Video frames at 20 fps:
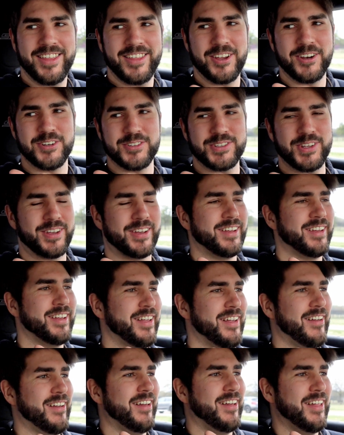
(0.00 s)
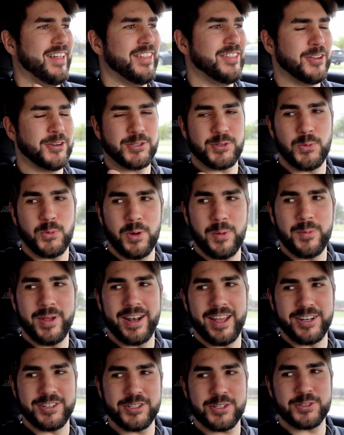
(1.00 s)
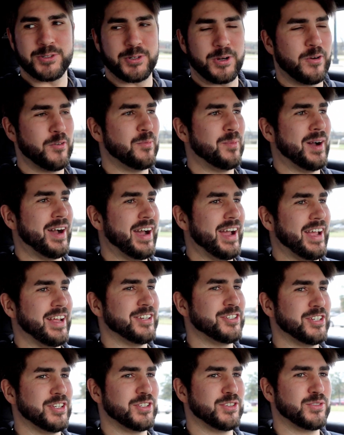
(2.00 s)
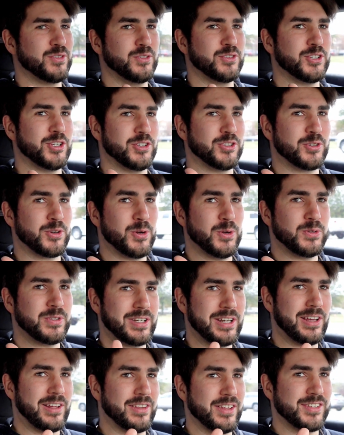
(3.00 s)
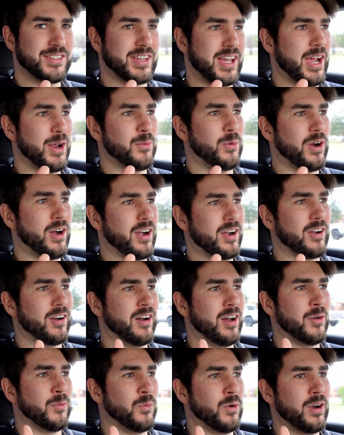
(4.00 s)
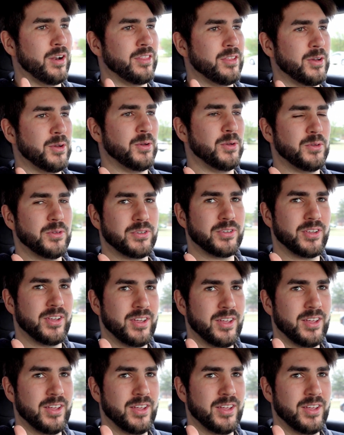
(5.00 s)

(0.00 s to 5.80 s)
there's a woman I just drove by, and she's cruising down the sidewalk on one of those